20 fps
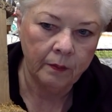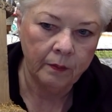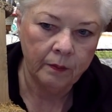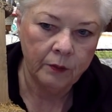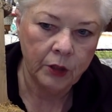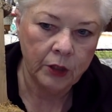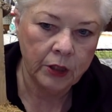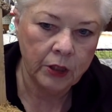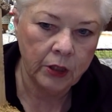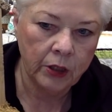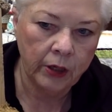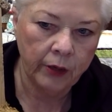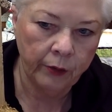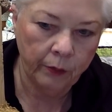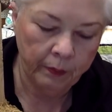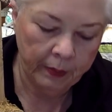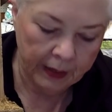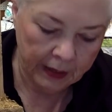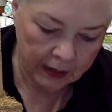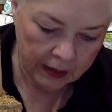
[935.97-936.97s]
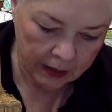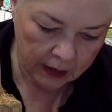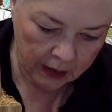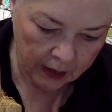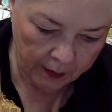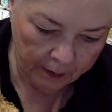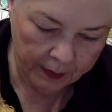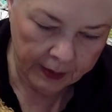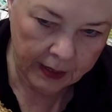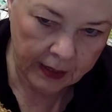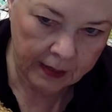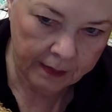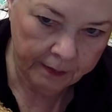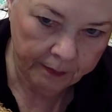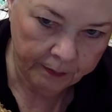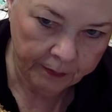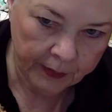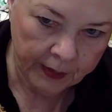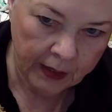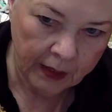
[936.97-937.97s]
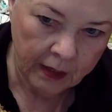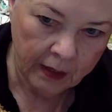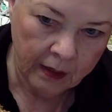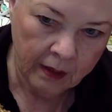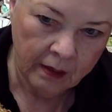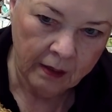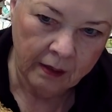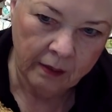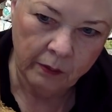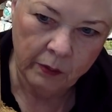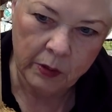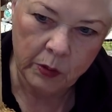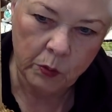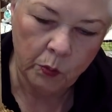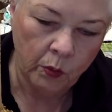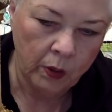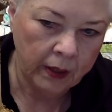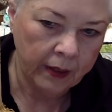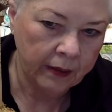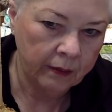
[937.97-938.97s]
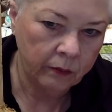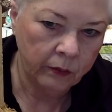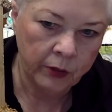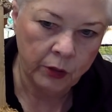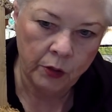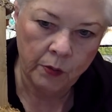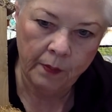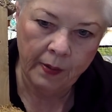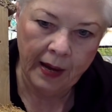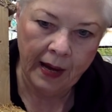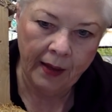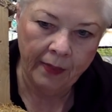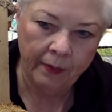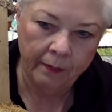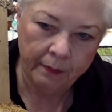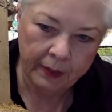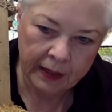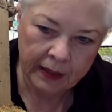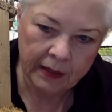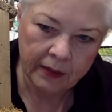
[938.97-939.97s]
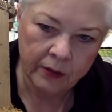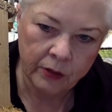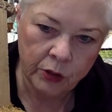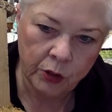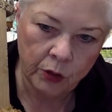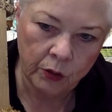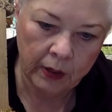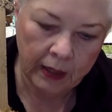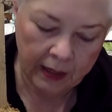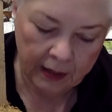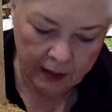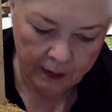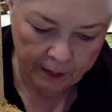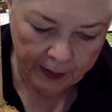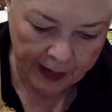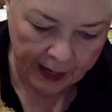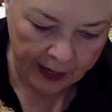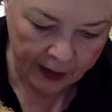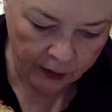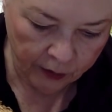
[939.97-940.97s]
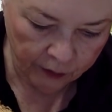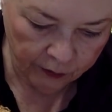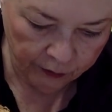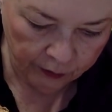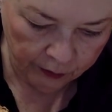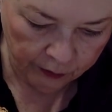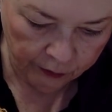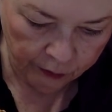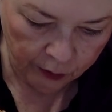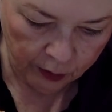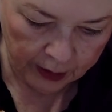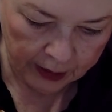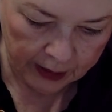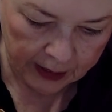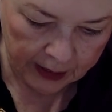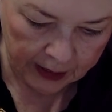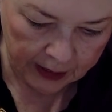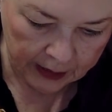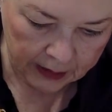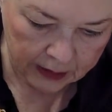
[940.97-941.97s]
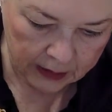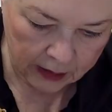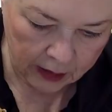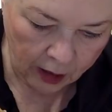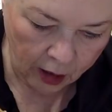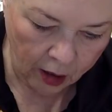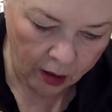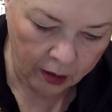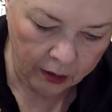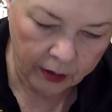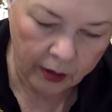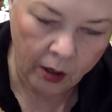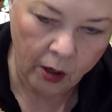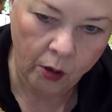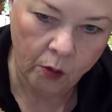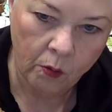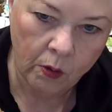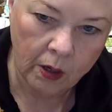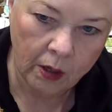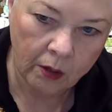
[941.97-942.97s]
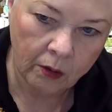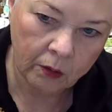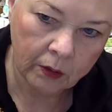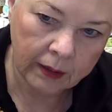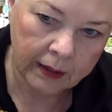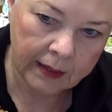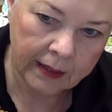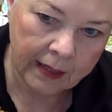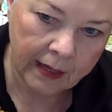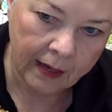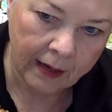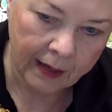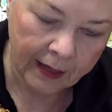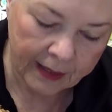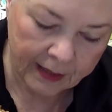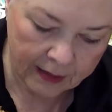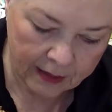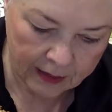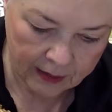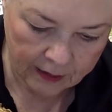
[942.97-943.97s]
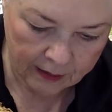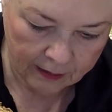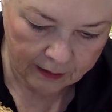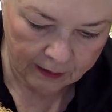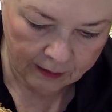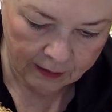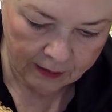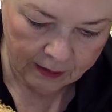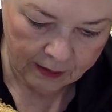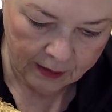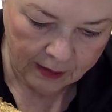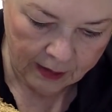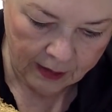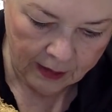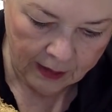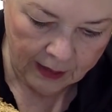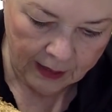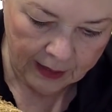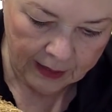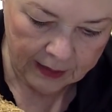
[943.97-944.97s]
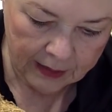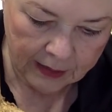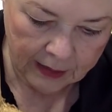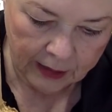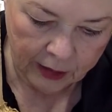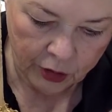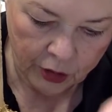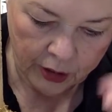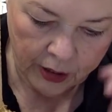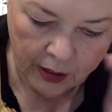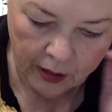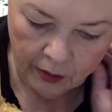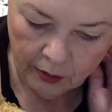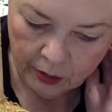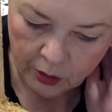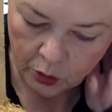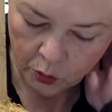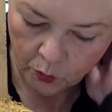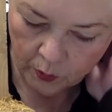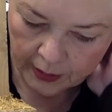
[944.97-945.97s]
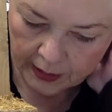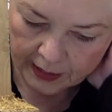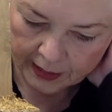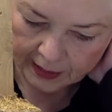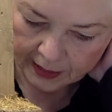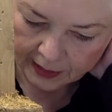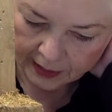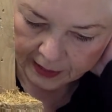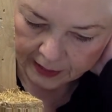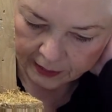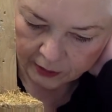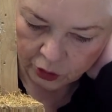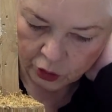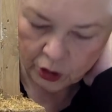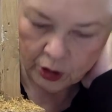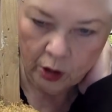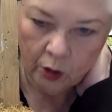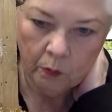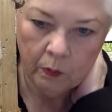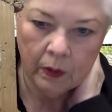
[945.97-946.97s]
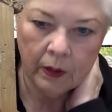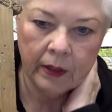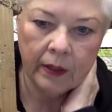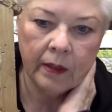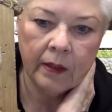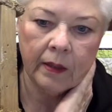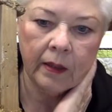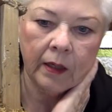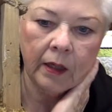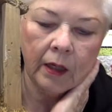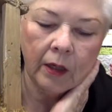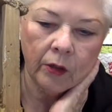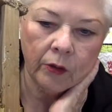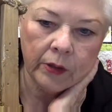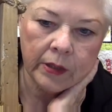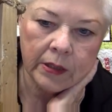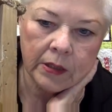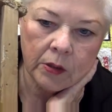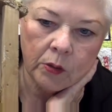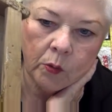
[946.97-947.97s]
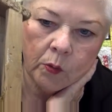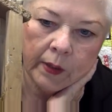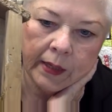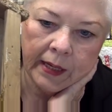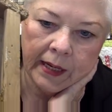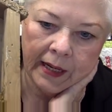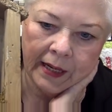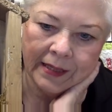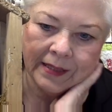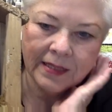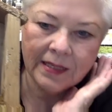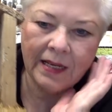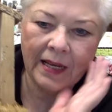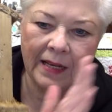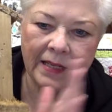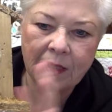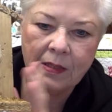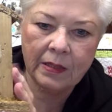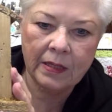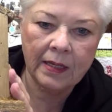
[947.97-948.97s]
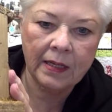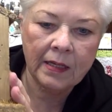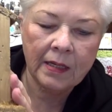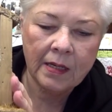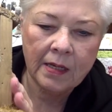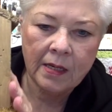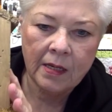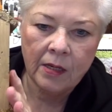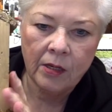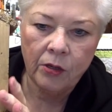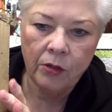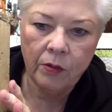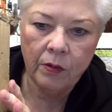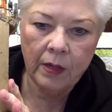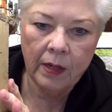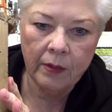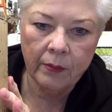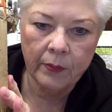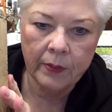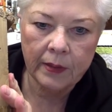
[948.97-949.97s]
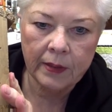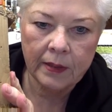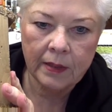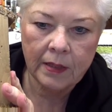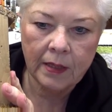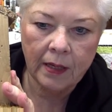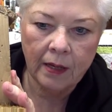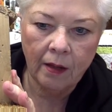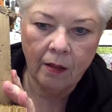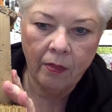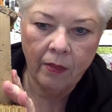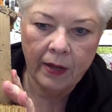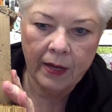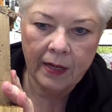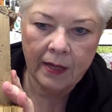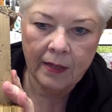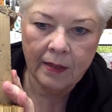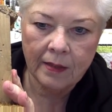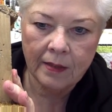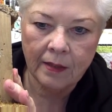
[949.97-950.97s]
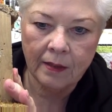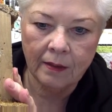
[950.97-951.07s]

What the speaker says: just another button company. It was one when you buy the buttons, you get the pattern for free, and it's called Oh Holy Night. I stitched it on a 28 count Jobelin. The color is Queen Anne's lace, and you can't really tell that